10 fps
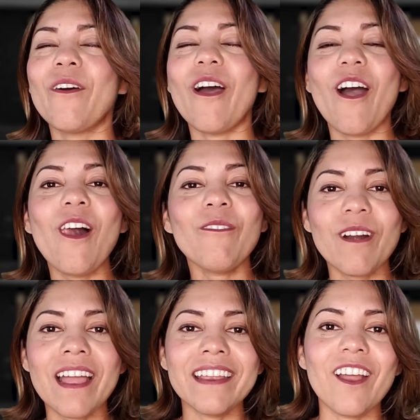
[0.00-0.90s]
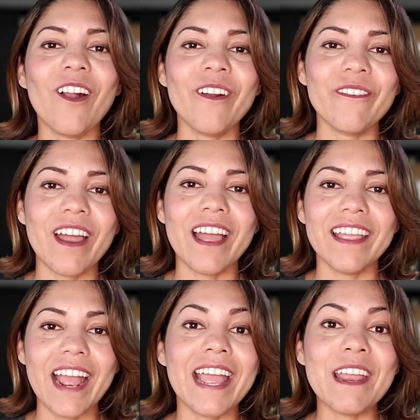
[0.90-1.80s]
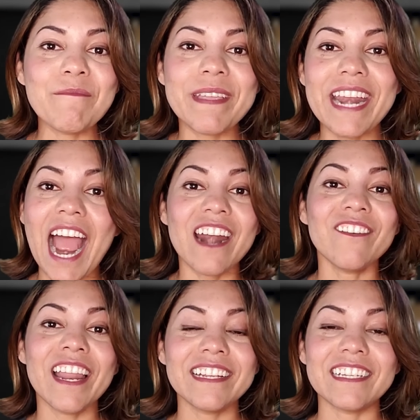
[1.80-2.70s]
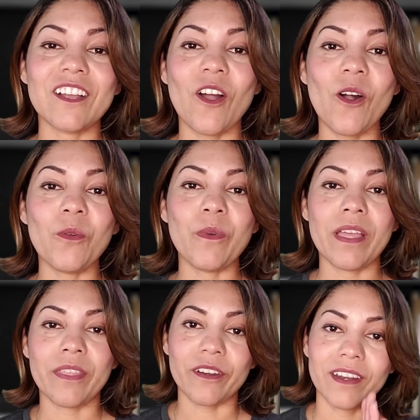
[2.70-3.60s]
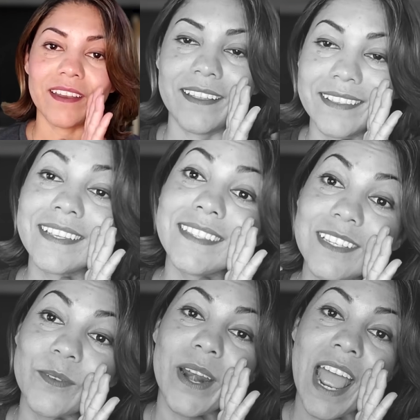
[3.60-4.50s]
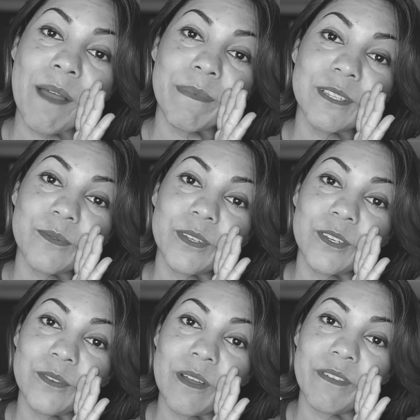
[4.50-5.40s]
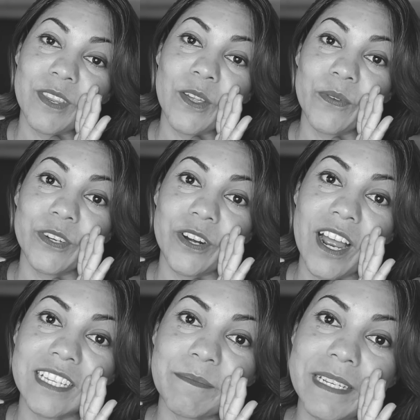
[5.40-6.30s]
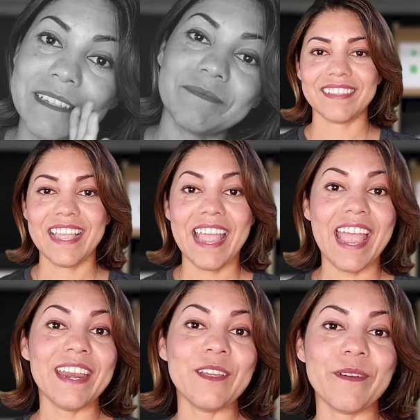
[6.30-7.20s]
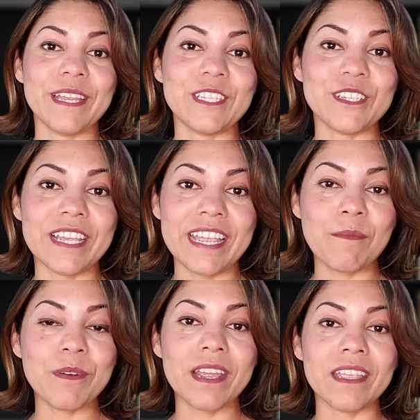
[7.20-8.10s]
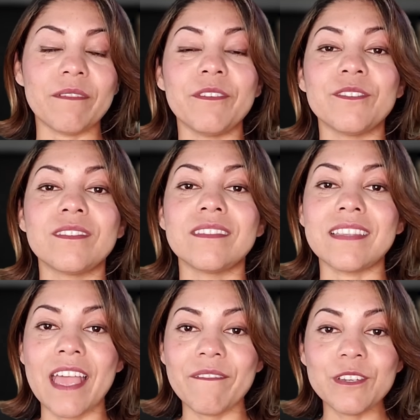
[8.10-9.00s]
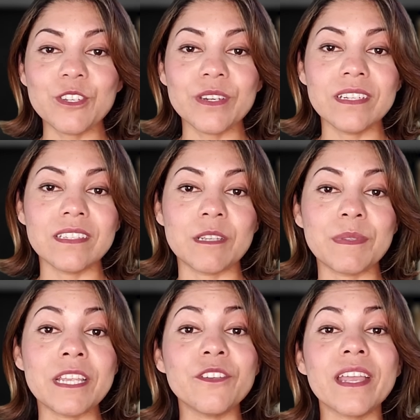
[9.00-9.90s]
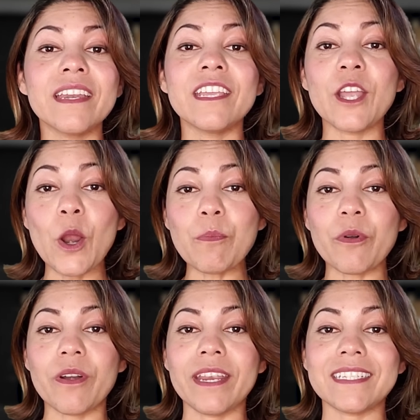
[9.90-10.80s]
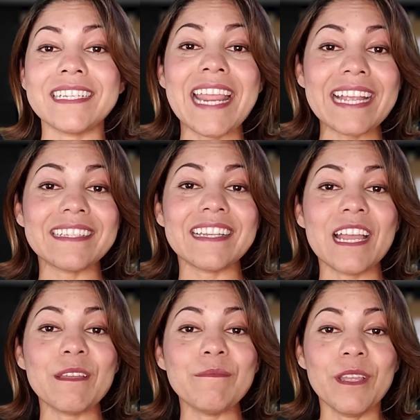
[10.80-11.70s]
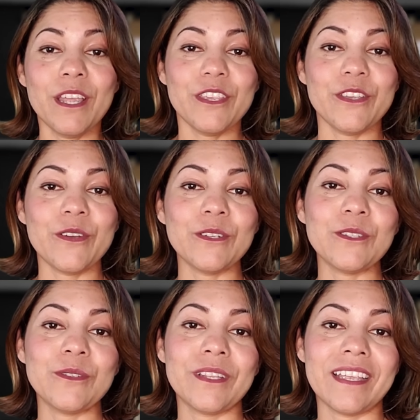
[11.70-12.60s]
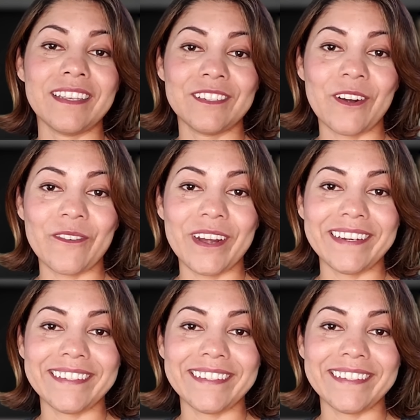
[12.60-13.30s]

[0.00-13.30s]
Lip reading: All right, I admit I don't like the cold weather. This is what happens when you do a video with your husband. Anyway, today I'm gonna give you 7 shooting tips that you can incorporate next time you go to the indoor range.